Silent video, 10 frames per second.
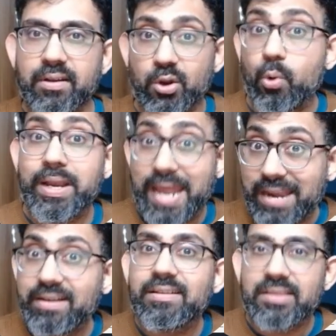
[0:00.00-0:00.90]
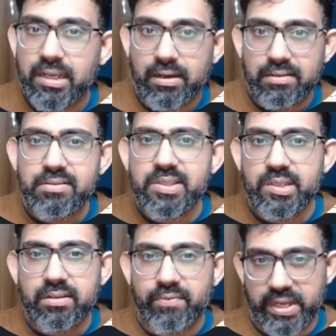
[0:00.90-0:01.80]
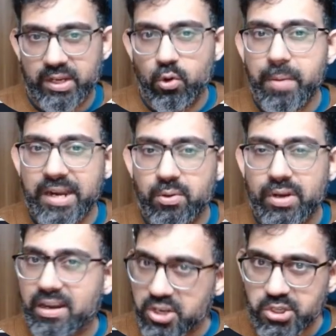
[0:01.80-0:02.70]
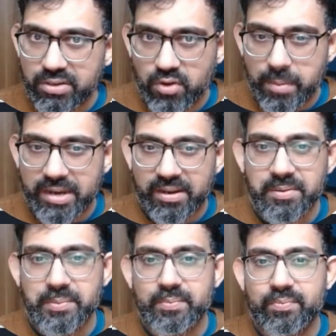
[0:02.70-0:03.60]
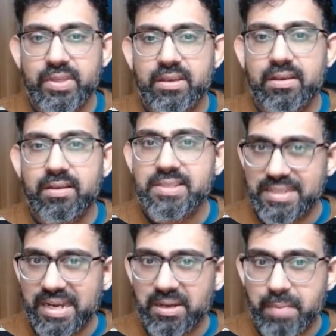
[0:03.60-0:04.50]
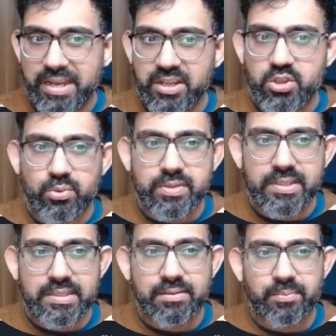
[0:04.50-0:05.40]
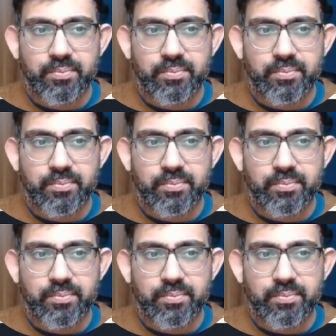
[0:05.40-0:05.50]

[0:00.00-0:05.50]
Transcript: go and edit the colors, we can go back to conditional formatting, select manage rules,